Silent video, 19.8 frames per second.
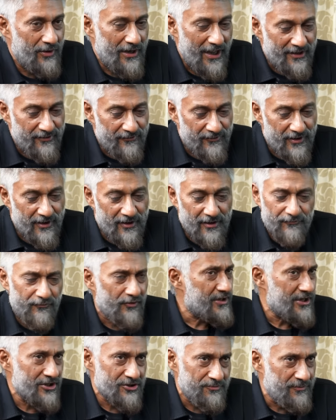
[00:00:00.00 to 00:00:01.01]
Like uh, for
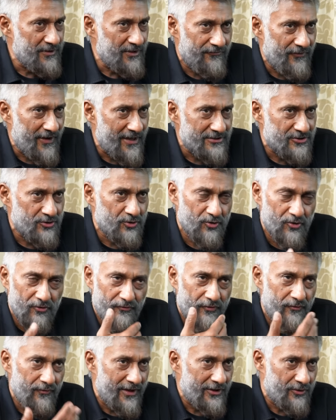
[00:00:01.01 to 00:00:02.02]
Kashmir files, you know,
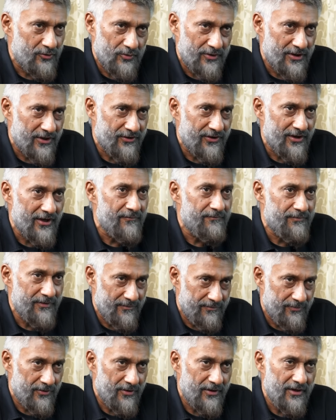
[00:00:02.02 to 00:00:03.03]
we went to the real
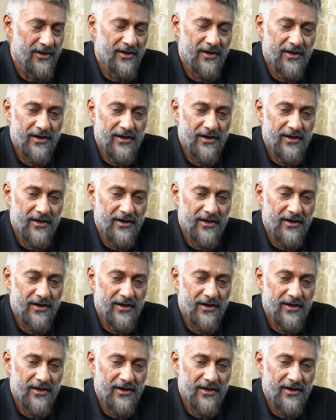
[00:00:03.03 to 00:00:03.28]
people.